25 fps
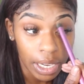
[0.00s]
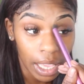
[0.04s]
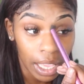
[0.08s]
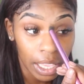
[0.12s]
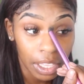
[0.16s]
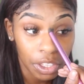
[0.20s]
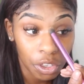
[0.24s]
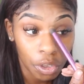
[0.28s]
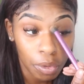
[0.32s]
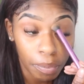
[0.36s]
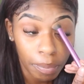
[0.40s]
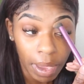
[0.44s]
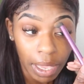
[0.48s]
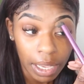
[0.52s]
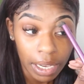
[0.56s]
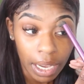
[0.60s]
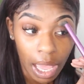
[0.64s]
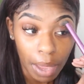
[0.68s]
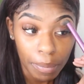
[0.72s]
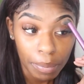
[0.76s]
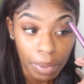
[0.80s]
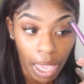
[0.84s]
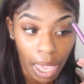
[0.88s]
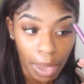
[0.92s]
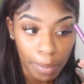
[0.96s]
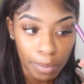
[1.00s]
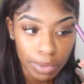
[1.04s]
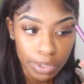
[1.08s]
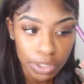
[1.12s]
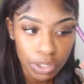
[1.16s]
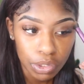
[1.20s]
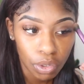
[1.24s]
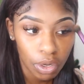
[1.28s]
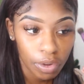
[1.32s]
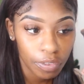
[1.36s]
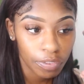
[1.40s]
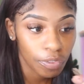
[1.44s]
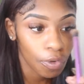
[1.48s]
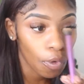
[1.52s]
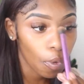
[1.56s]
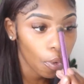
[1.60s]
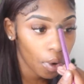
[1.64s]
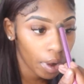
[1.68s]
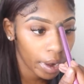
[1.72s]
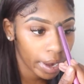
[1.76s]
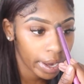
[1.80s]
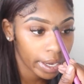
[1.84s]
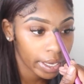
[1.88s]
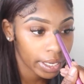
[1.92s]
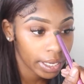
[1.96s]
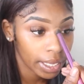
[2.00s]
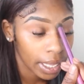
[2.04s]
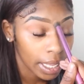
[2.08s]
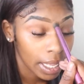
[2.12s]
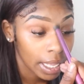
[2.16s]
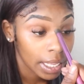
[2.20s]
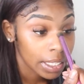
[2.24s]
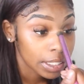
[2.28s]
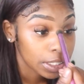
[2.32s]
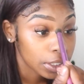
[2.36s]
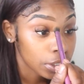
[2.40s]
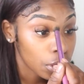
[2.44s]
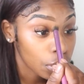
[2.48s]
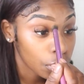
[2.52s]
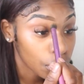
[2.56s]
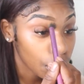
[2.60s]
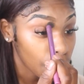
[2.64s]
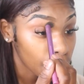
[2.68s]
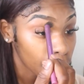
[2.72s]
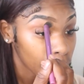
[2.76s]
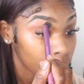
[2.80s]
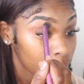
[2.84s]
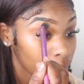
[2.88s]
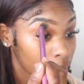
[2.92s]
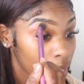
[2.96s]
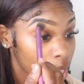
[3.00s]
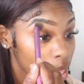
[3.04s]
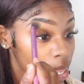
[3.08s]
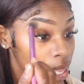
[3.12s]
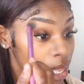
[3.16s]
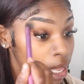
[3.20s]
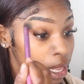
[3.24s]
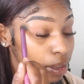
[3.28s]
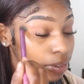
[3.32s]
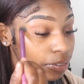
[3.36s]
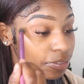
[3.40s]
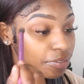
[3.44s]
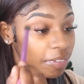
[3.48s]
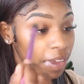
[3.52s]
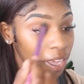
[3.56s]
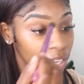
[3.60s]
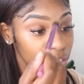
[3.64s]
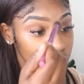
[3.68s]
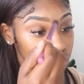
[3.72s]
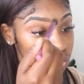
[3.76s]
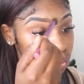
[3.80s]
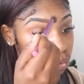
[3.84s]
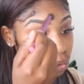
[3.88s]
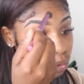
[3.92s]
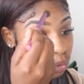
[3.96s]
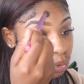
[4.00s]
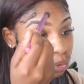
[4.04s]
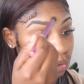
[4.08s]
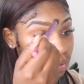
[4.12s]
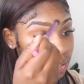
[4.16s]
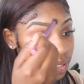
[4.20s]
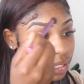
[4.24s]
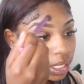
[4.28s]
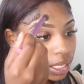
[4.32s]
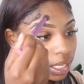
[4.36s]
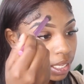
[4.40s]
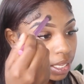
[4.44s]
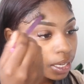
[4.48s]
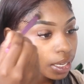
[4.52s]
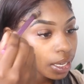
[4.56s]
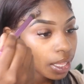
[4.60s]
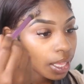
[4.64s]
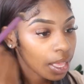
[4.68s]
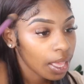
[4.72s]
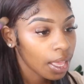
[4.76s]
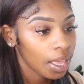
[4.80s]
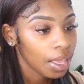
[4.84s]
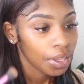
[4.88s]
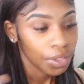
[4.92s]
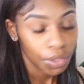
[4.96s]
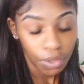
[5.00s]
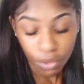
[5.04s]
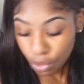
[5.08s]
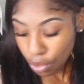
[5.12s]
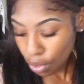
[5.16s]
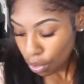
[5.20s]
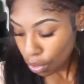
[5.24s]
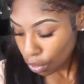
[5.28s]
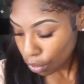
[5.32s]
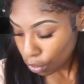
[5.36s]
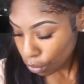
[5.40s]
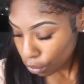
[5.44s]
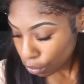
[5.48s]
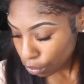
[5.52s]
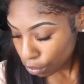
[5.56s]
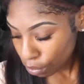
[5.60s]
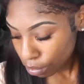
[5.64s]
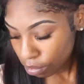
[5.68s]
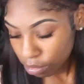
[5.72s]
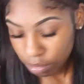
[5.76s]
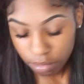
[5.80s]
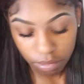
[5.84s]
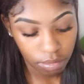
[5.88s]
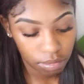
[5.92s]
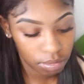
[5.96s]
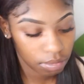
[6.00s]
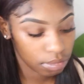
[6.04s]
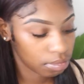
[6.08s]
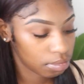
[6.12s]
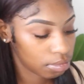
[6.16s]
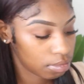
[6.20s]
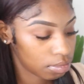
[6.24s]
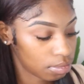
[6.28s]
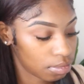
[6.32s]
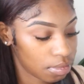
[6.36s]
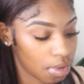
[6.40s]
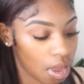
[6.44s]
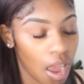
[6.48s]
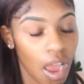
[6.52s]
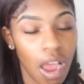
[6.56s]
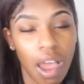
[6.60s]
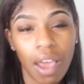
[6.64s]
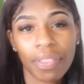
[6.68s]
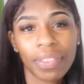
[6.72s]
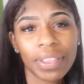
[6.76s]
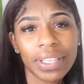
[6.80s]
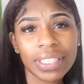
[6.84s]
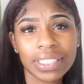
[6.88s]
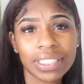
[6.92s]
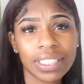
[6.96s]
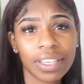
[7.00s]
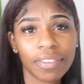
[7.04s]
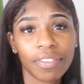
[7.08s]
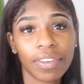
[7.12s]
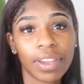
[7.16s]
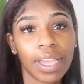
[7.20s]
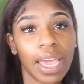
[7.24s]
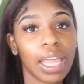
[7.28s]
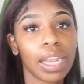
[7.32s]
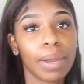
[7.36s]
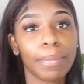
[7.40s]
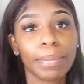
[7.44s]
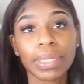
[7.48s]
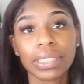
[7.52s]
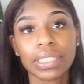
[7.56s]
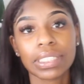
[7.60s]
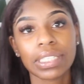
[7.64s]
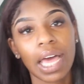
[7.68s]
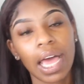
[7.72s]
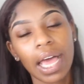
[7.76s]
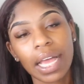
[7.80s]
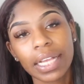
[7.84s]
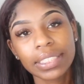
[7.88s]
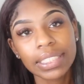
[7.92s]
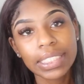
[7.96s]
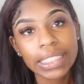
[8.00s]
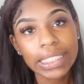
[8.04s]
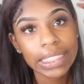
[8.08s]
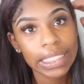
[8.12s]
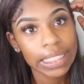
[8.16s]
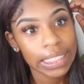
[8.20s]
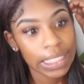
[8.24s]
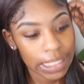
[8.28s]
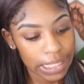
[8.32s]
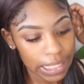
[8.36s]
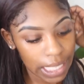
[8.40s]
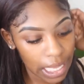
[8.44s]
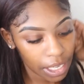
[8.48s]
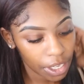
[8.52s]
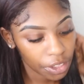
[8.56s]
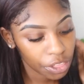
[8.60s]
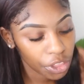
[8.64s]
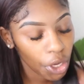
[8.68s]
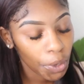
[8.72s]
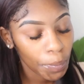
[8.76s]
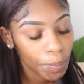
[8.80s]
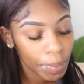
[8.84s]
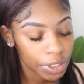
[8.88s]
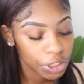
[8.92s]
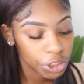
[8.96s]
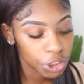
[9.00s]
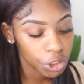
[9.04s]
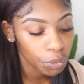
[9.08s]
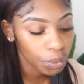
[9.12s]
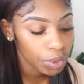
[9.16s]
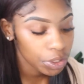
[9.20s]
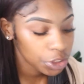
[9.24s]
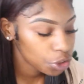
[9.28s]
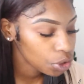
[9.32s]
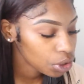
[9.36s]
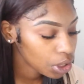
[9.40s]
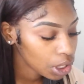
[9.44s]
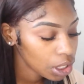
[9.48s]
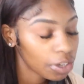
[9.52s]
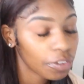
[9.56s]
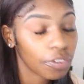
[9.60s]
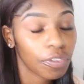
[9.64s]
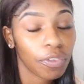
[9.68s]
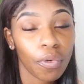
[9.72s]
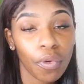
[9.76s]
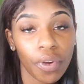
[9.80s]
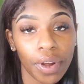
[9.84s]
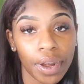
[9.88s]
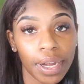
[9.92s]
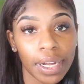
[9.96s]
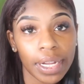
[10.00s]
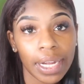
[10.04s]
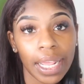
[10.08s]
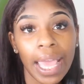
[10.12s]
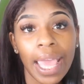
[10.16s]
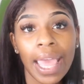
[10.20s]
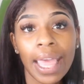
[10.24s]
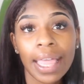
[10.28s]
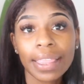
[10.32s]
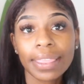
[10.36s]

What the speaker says: And you may not be able to afford to go and get facials and, you know, all these different kind of massages and this, that, and third, but do what you can afford